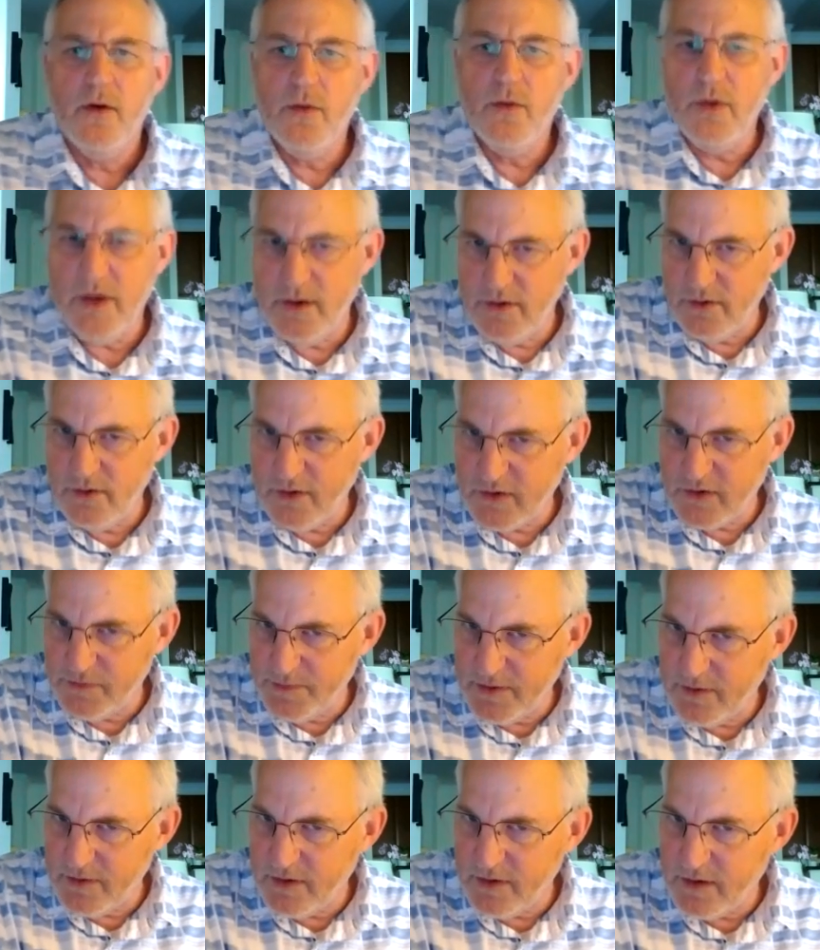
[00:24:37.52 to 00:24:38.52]
In your
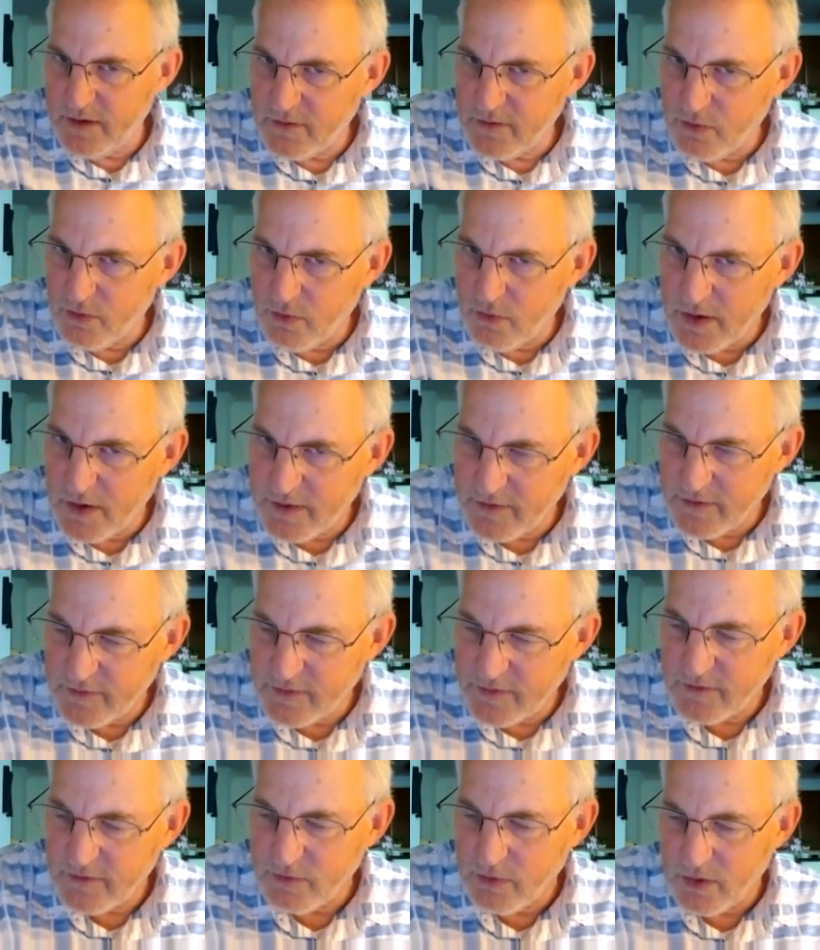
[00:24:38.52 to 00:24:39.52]
experience, what is
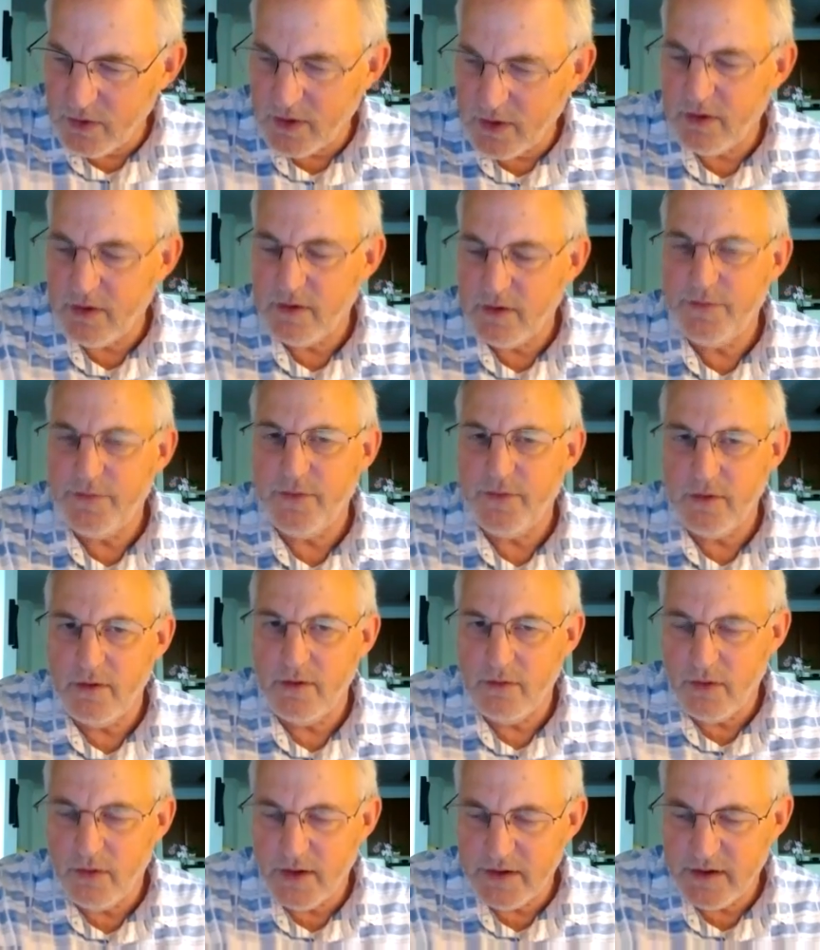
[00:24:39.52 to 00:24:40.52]
this work good for?
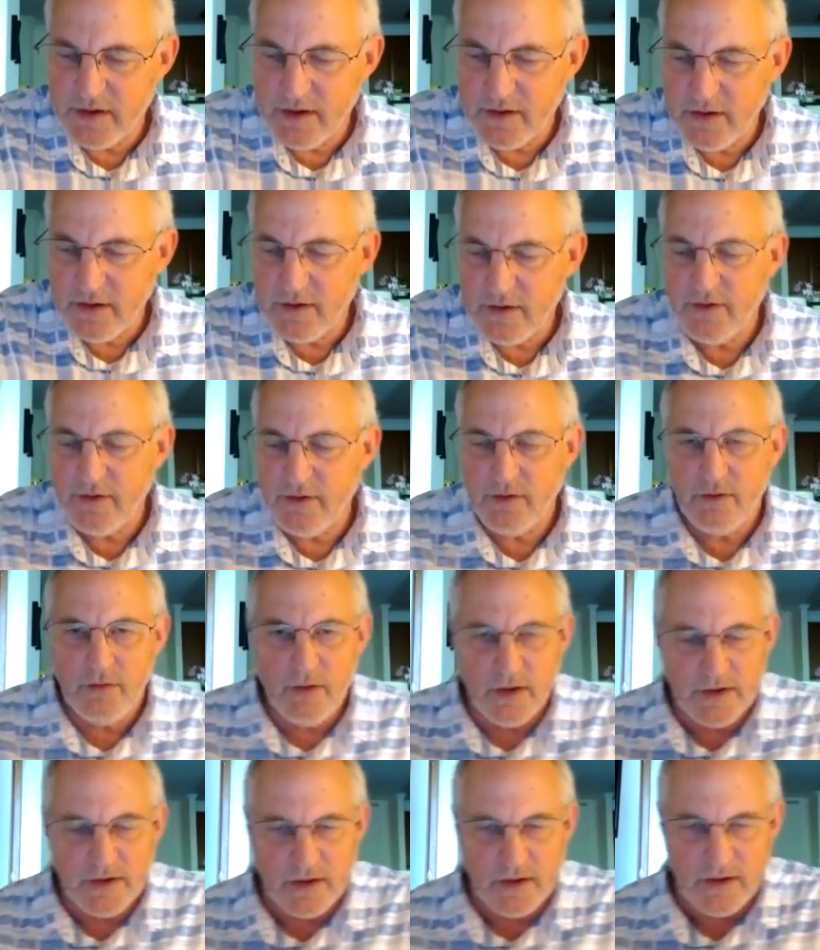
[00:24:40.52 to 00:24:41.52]
What can it do?
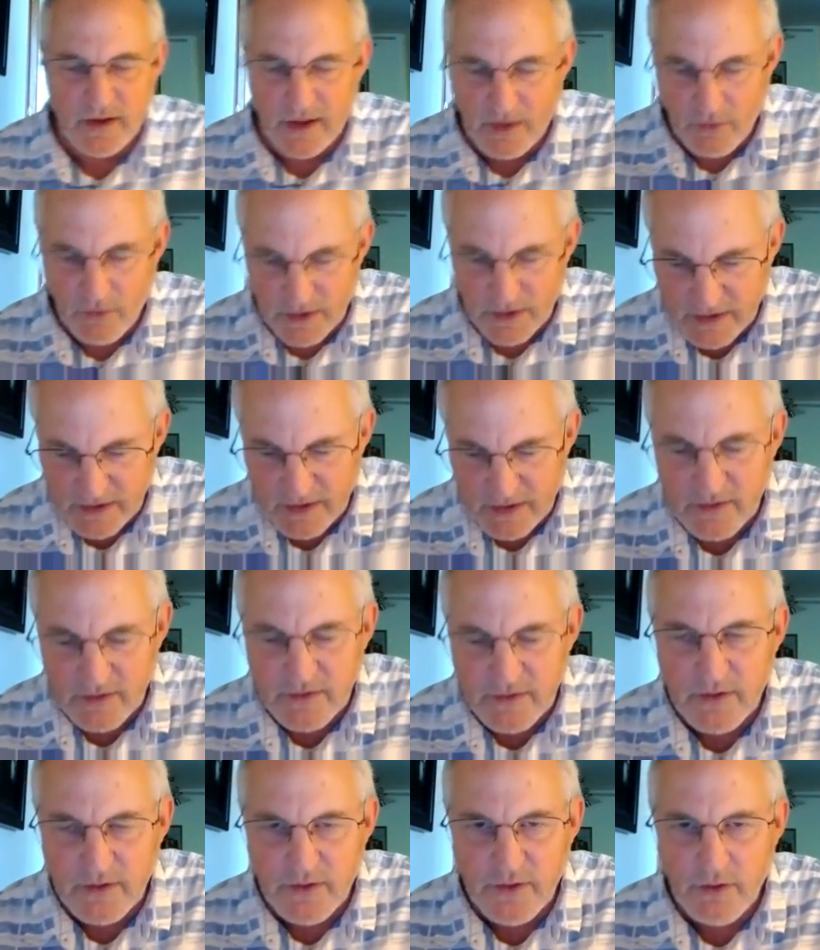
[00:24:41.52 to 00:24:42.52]
What can't
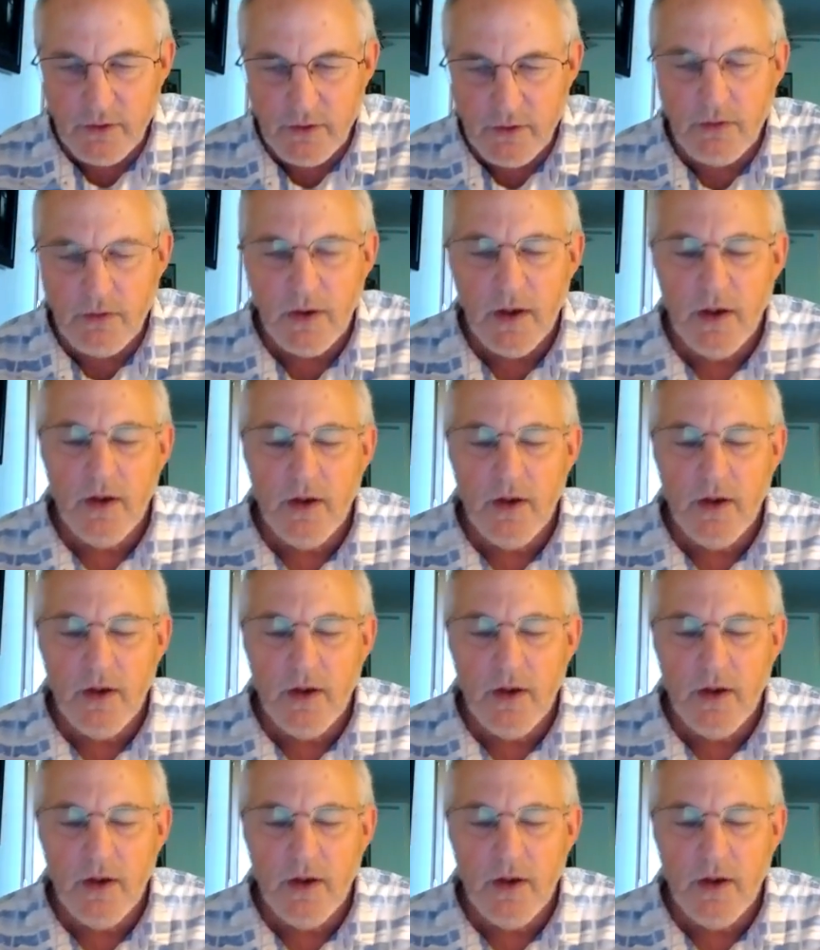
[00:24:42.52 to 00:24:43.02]
it do?